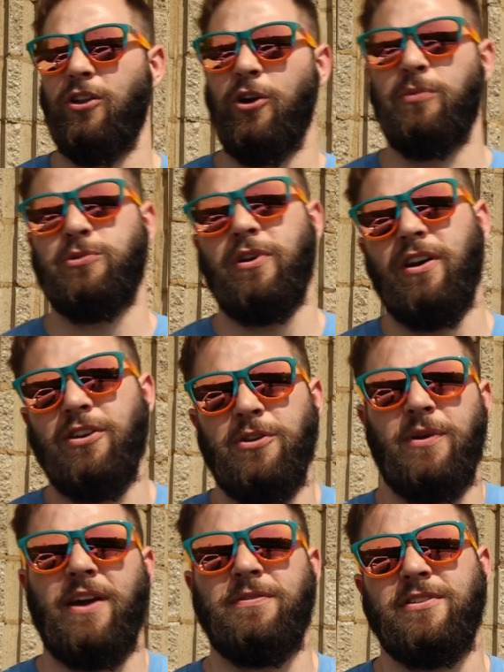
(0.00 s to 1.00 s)
Loeb Trail. You
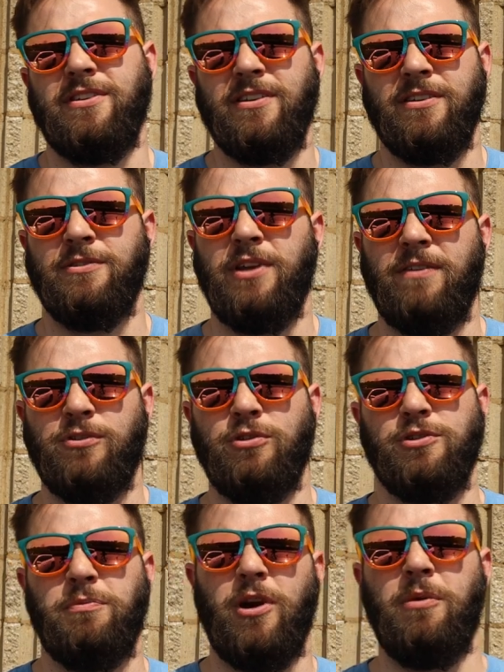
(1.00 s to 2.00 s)
have to you have to
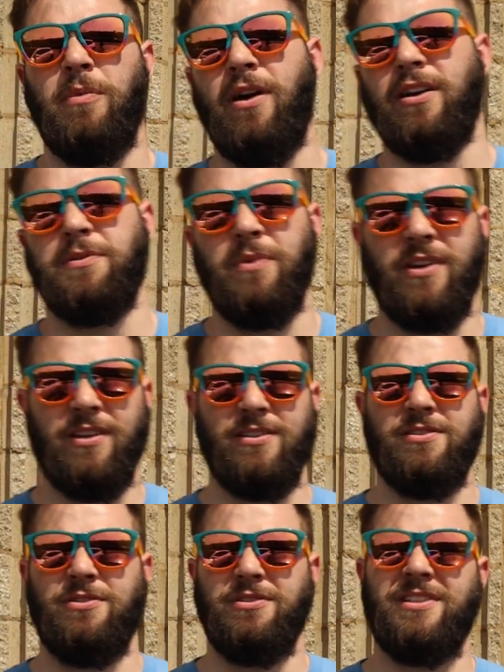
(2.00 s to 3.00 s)
use a bear box because
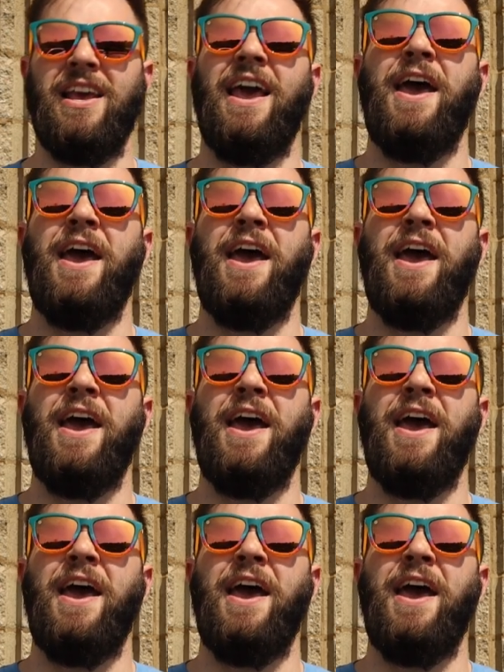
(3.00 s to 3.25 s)
there's